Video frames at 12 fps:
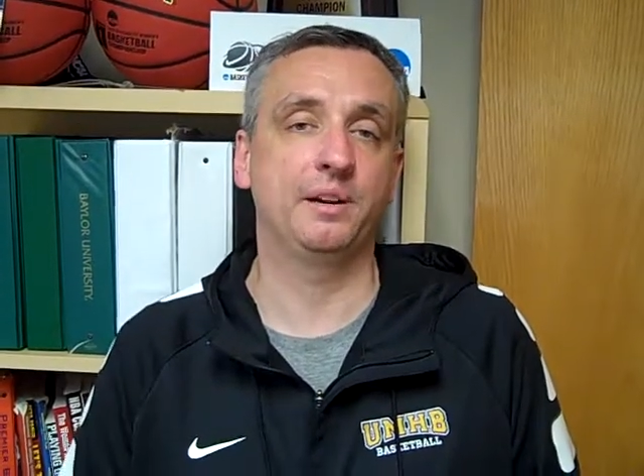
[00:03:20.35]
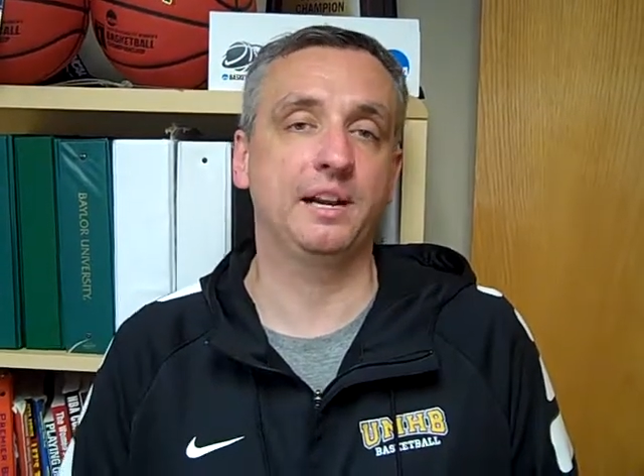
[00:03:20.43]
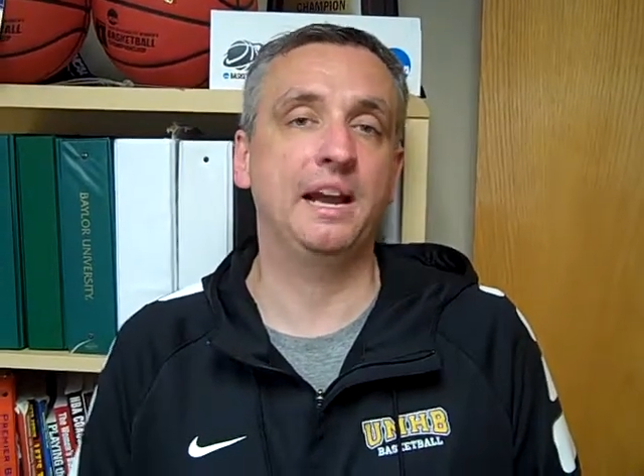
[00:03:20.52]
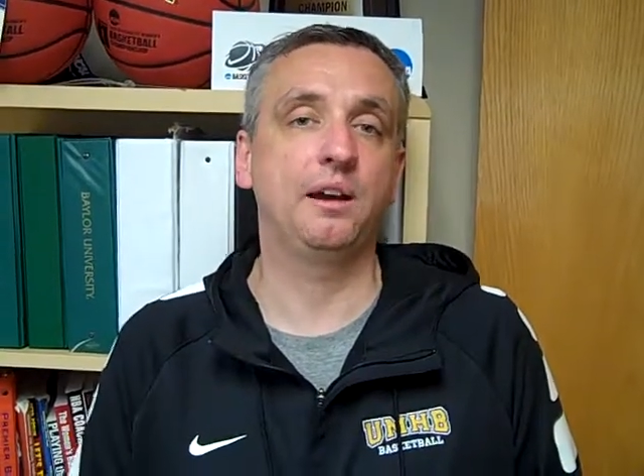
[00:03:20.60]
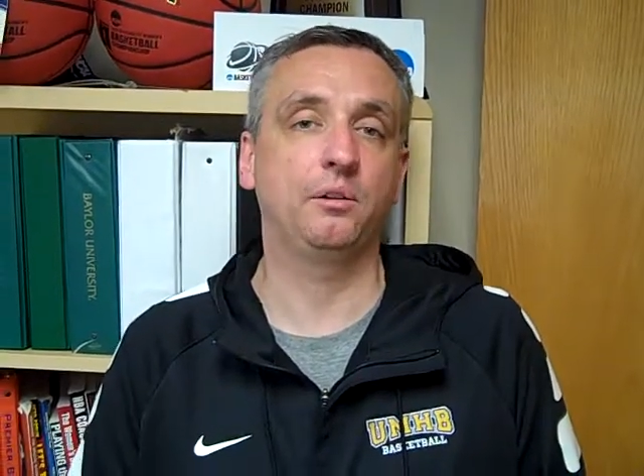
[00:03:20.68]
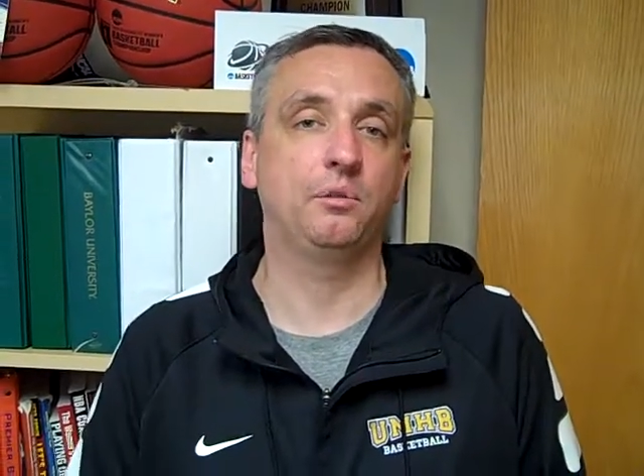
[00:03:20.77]
and
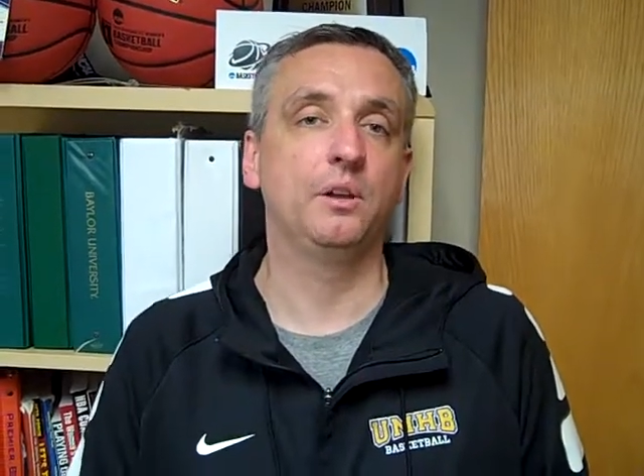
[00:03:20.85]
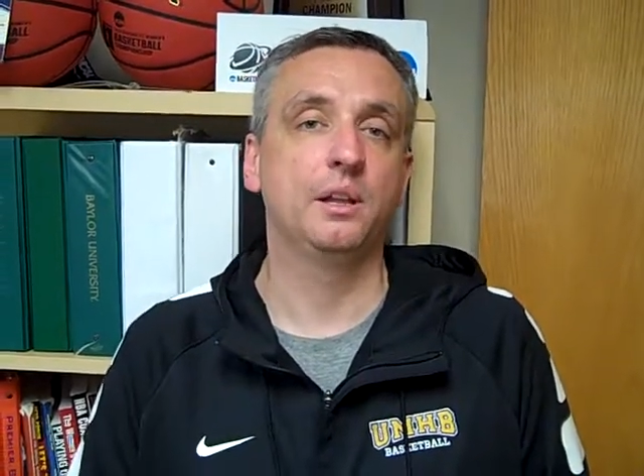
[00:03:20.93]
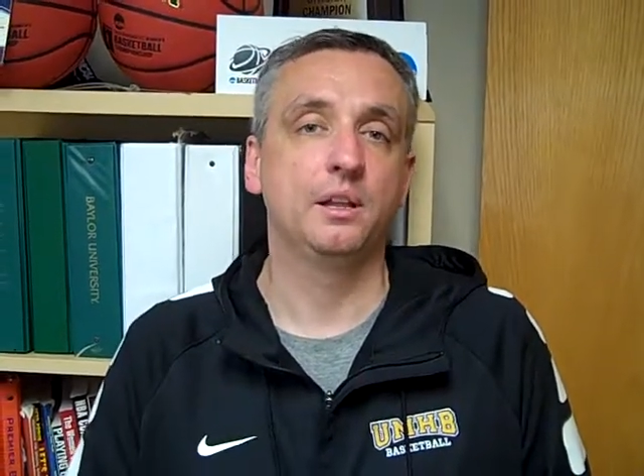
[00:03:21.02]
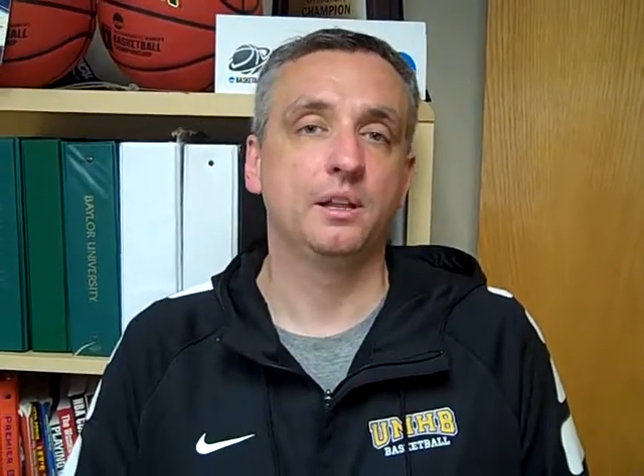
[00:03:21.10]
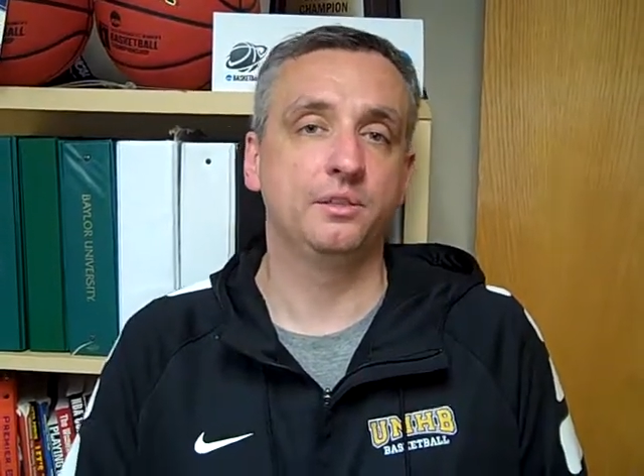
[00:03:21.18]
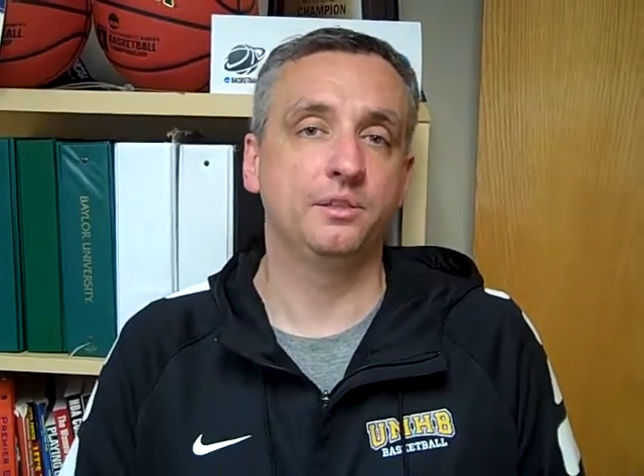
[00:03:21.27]
how
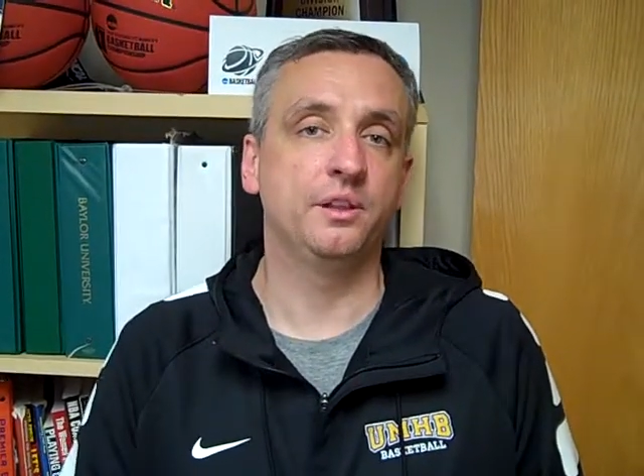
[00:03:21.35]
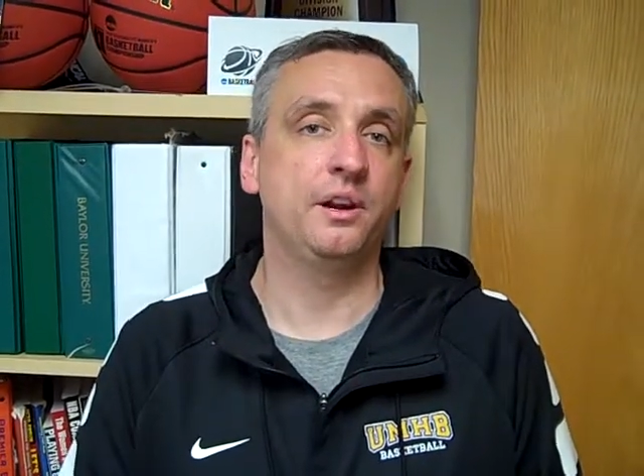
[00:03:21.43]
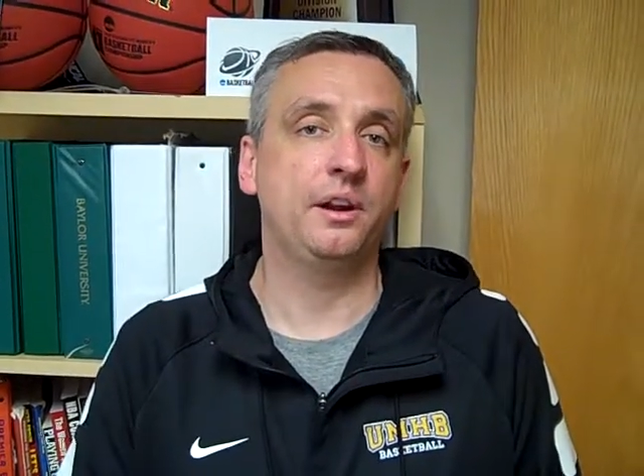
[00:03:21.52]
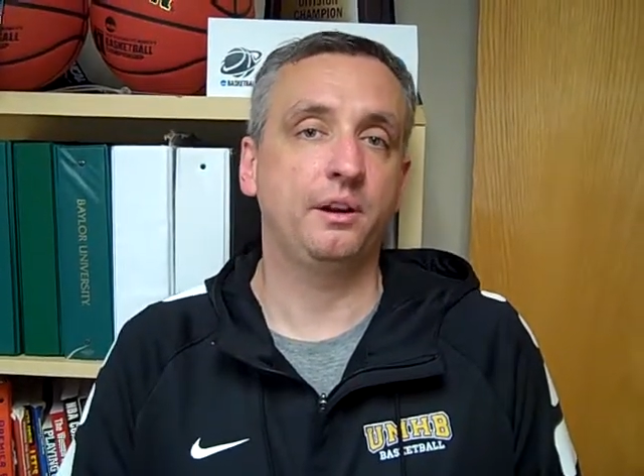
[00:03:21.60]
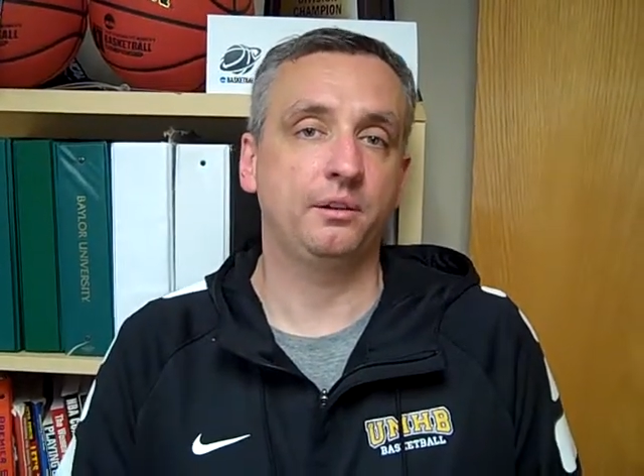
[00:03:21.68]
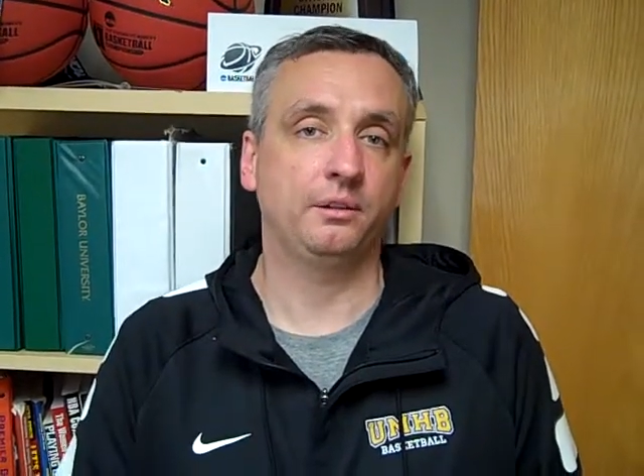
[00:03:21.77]

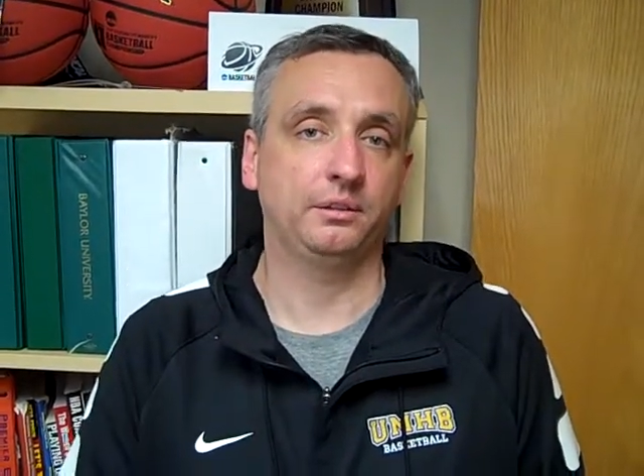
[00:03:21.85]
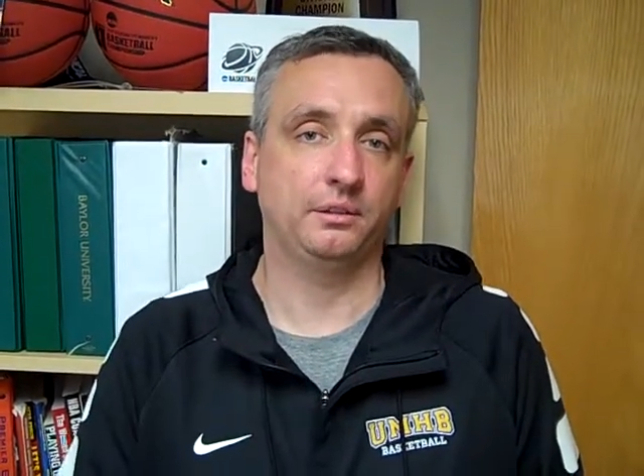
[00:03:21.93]
their